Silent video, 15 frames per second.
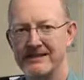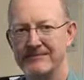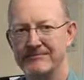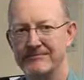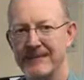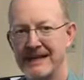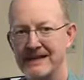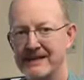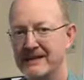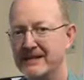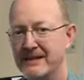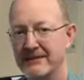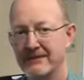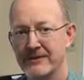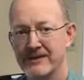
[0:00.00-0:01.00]
makes a
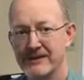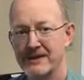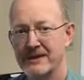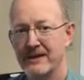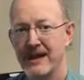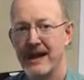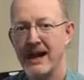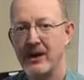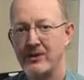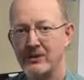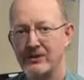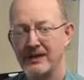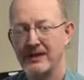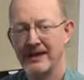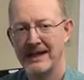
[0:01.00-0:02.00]
difference on
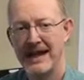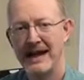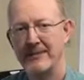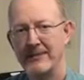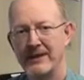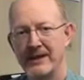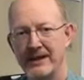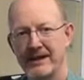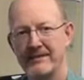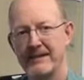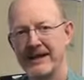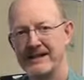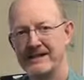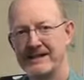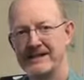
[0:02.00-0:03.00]
how elaborate a
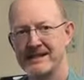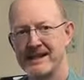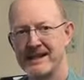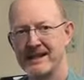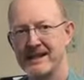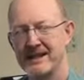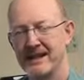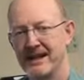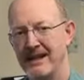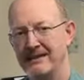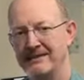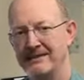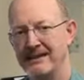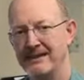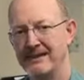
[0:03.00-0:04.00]
maze design can get.
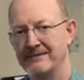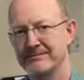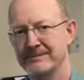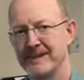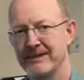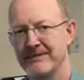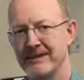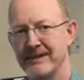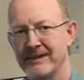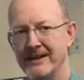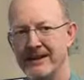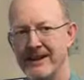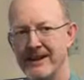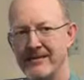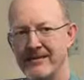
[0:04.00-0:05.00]

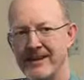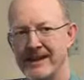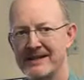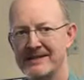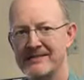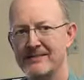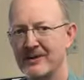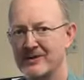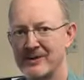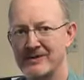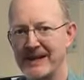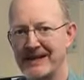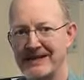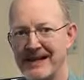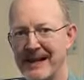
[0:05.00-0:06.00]
Definitely our best, most
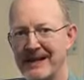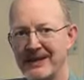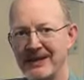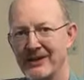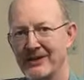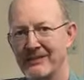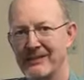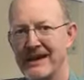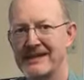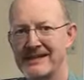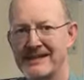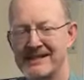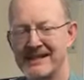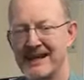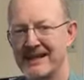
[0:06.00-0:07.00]
spectacular maze
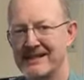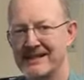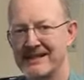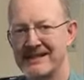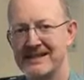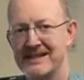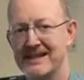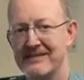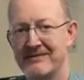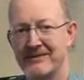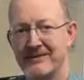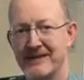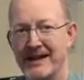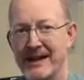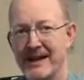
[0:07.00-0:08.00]
designs as seen
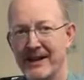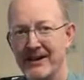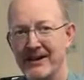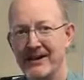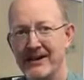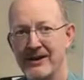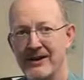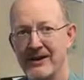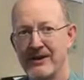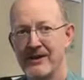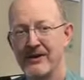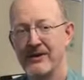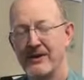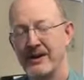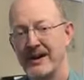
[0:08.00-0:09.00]
from the air
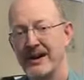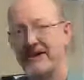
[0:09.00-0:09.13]
or in every